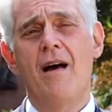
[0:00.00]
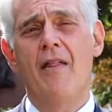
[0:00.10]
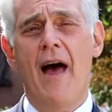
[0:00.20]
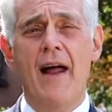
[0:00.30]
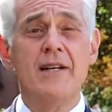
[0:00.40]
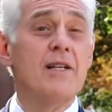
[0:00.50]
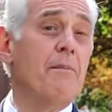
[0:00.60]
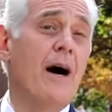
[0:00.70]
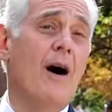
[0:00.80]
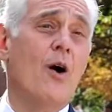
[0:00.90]
That is the
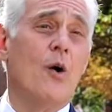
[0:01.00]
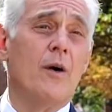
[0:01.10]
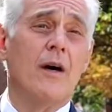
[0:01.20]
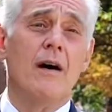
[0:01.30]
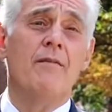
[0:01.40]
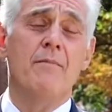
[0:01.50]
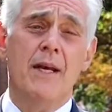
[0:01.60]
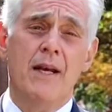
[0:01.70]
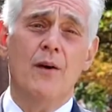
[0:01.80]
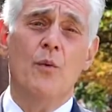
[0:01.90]
power of
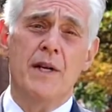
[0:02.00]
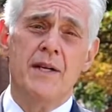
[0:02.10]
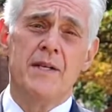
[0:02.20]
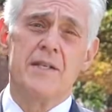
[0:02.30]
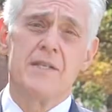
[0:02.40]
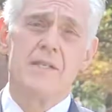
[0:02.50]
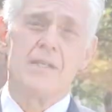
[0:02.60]
being a witness.